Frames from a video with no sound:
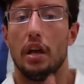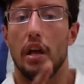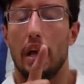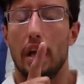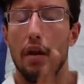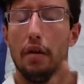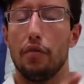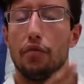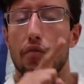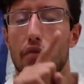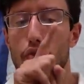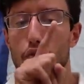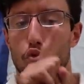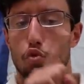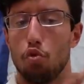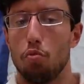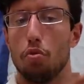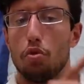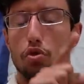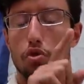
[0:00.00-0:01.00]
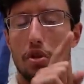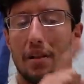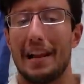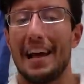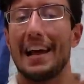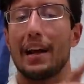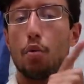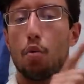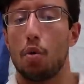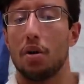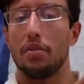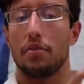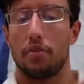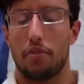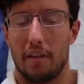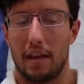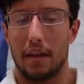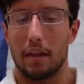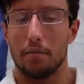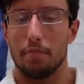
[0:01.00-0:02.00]
if Zoomers like one
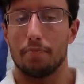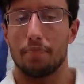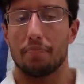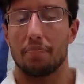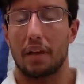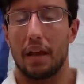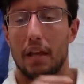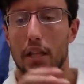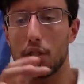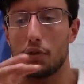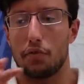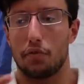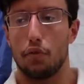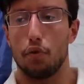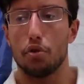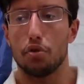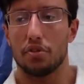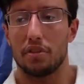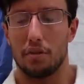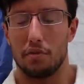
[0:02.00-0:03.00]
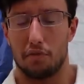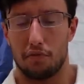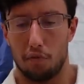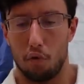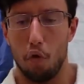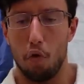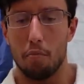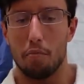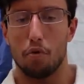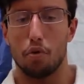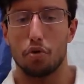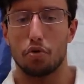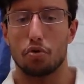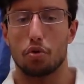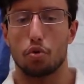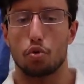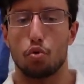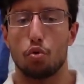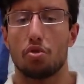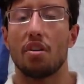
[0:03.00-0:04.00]
thing, it's first and
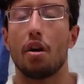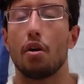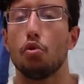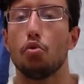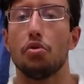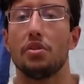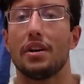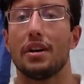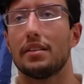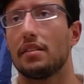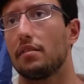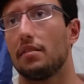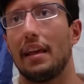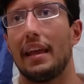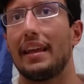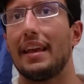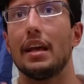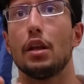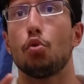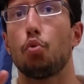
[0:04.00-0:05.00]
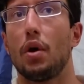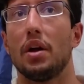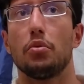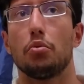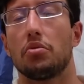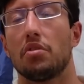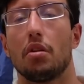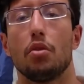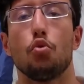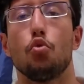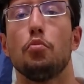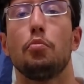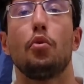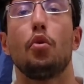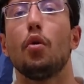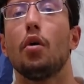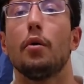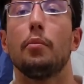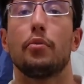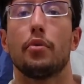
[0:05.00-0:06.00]
foremost to tell you that they can't wait until you
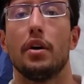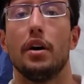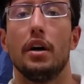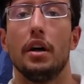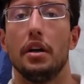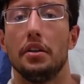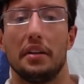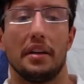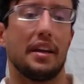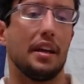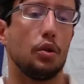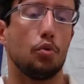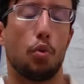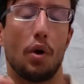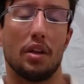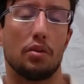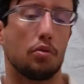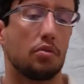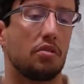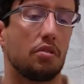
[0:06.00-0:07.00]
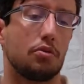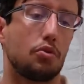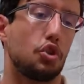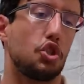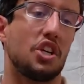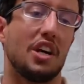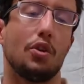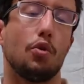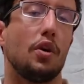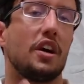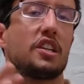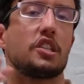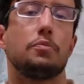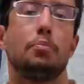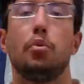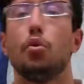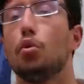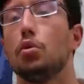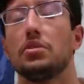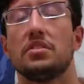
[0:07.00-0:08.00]
blow up. They can't wait until the channel
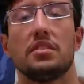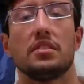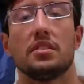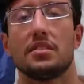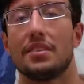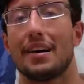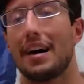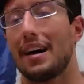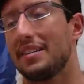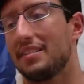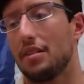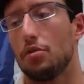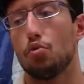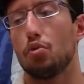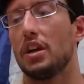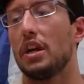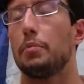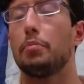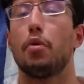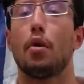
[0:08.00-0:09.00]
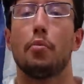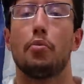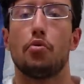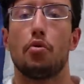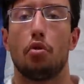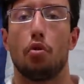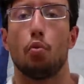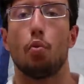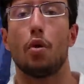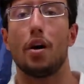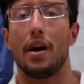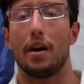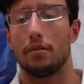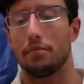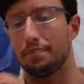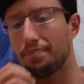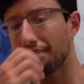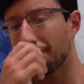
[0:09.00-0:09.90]
explodes in size and you get popular. Why?